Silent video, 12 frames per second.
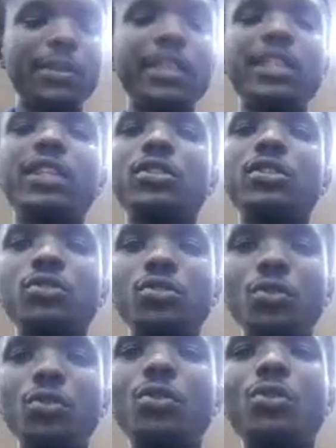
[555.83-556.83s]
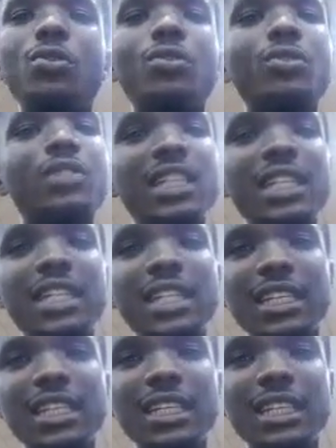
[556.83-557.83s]
play do,
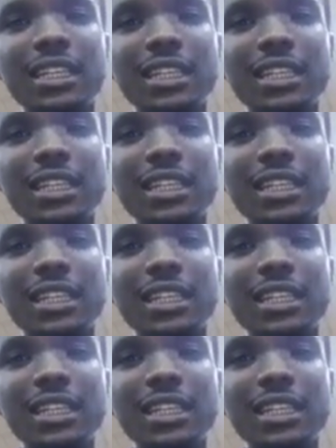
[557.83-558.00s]
re.